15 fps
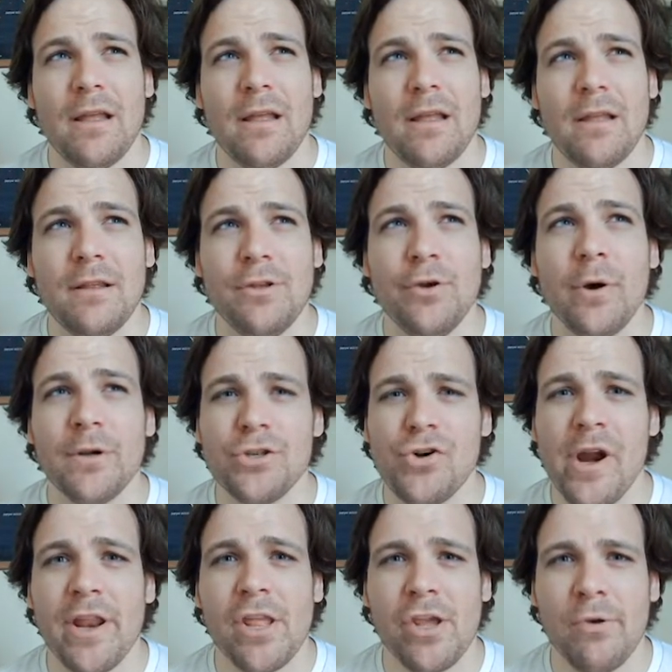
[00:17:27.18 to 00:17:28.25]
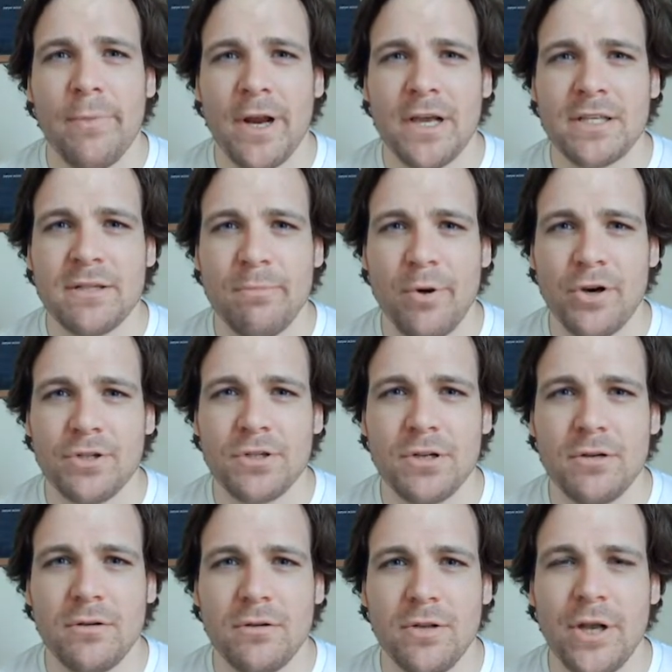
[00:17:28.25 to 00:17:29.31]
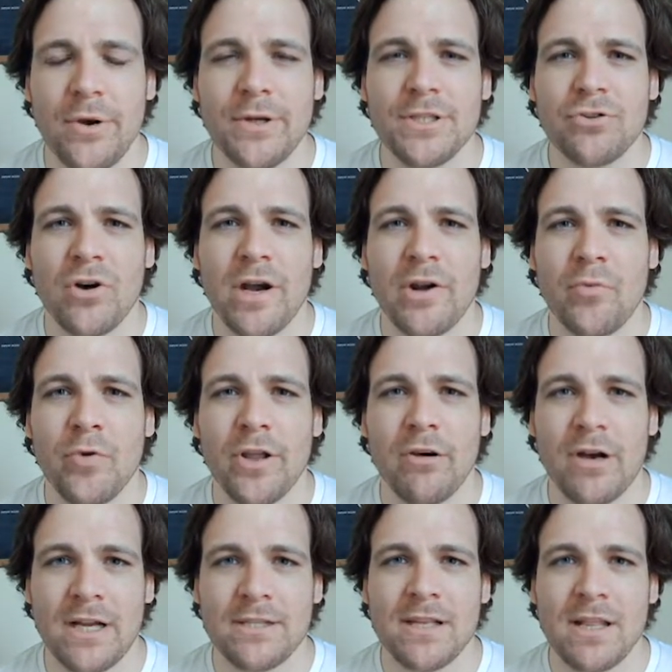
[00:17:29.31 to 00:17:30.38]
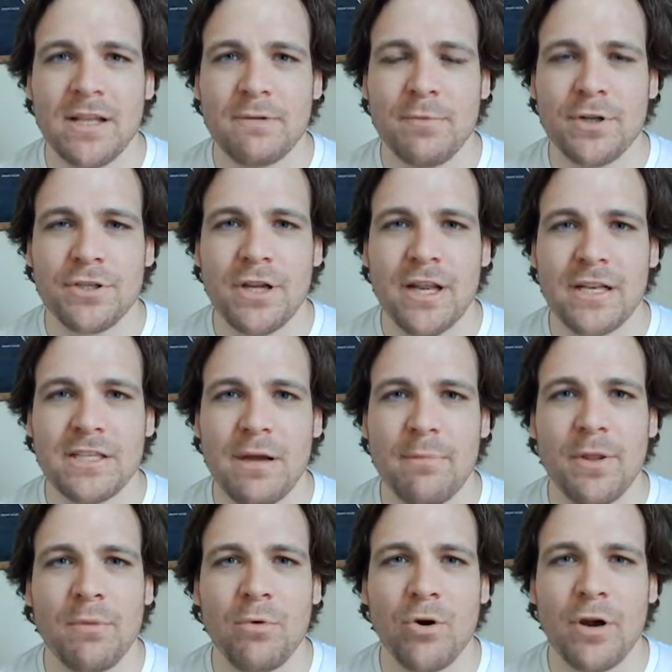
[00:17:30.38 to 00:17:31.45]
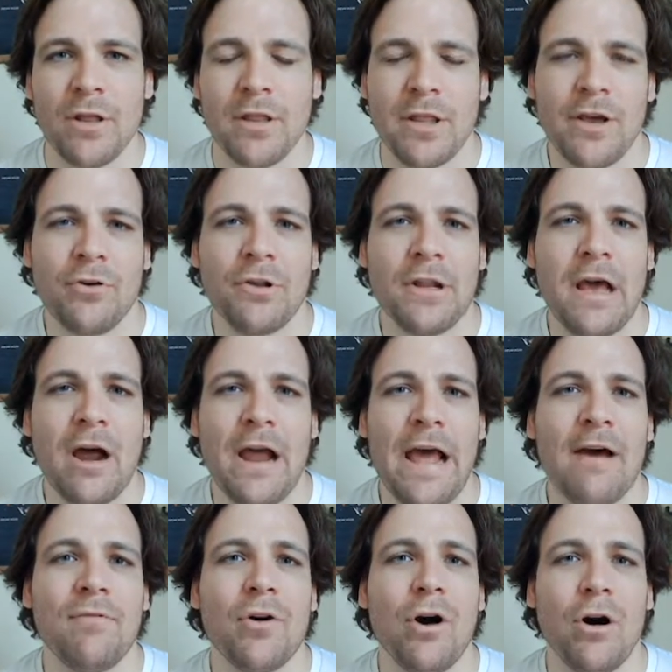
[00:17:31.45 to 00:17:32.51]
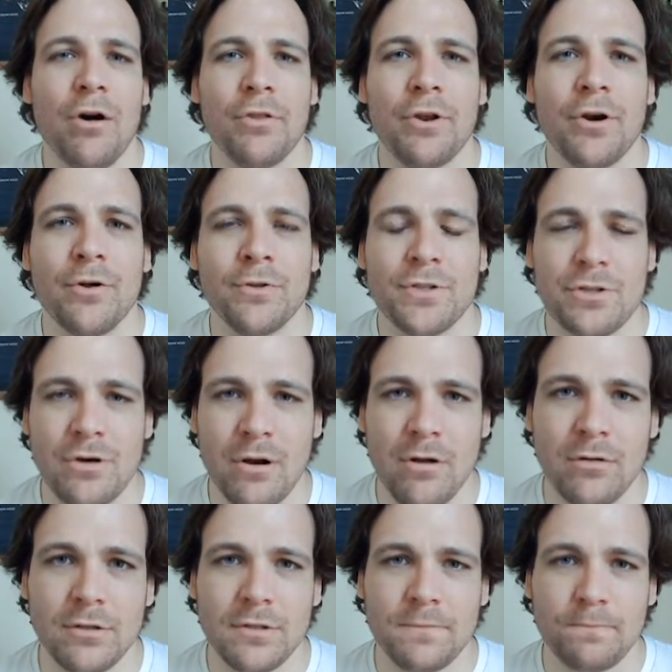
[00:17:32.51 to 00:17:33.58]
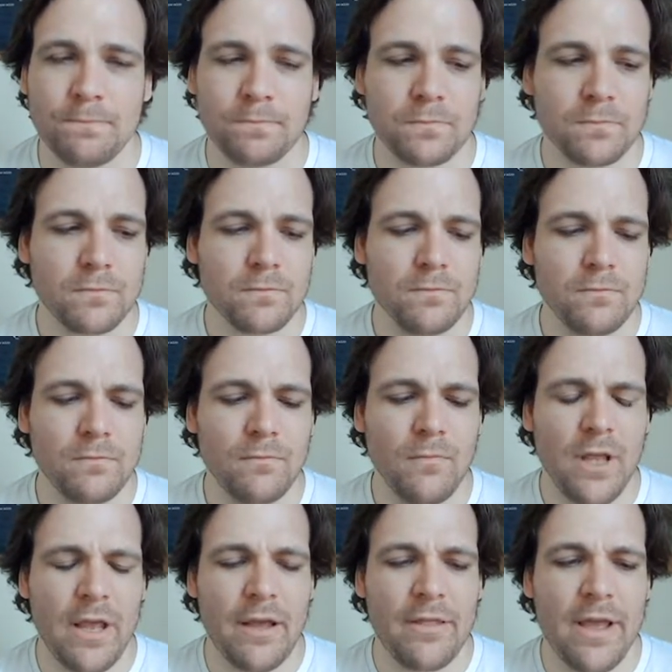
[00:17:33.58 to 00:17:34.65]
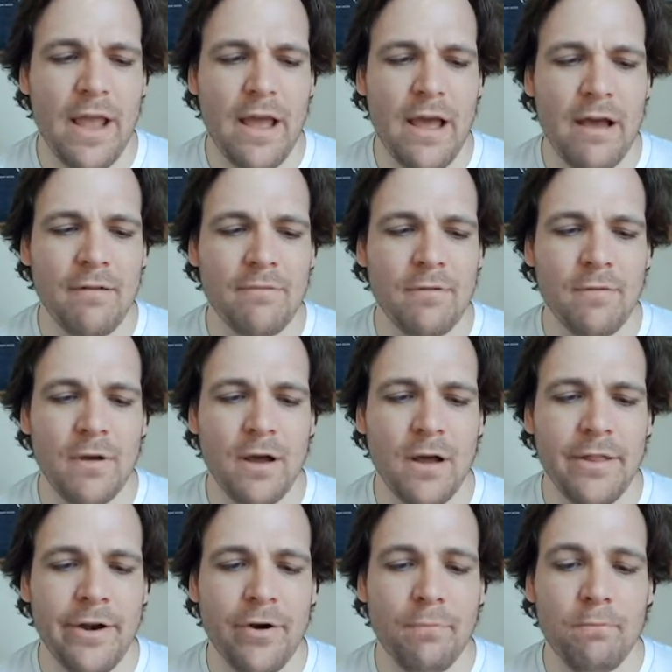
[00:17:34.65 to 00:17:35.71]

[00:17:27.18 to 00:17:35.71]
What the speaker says: you always try to humanize the person. You always try to realize that this person gets up in the morning and they have all their own struggles, and they have they're